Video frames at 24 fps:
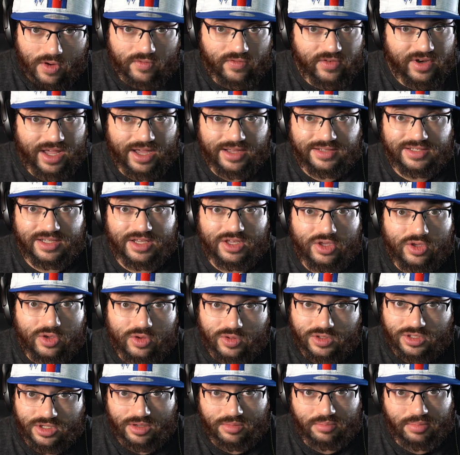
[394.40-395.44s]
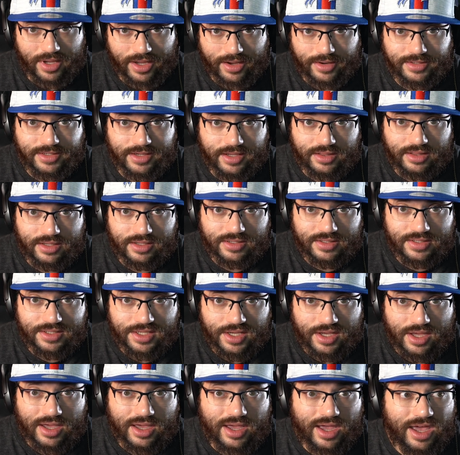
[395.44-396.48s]
COVID has a huge impact on
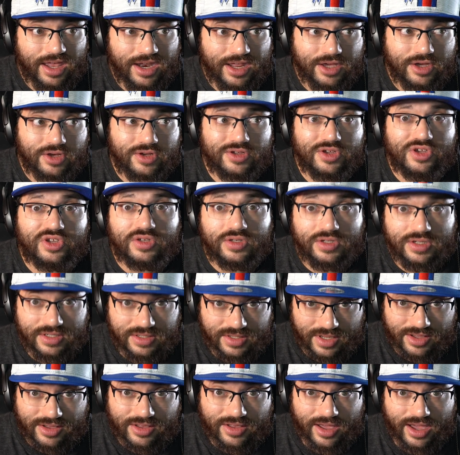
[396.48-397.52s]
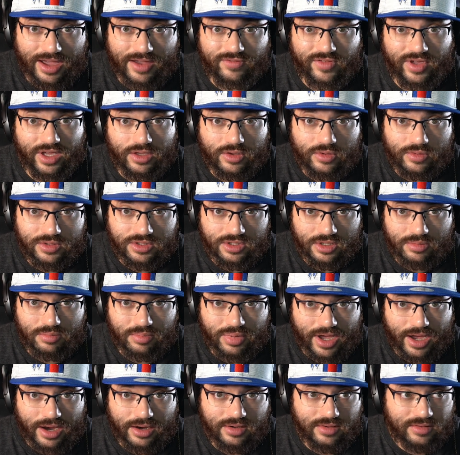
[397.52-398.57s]
this, and it could still have a huge
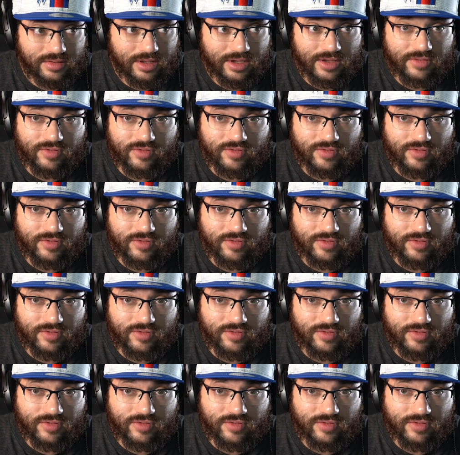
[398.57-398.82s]
impact.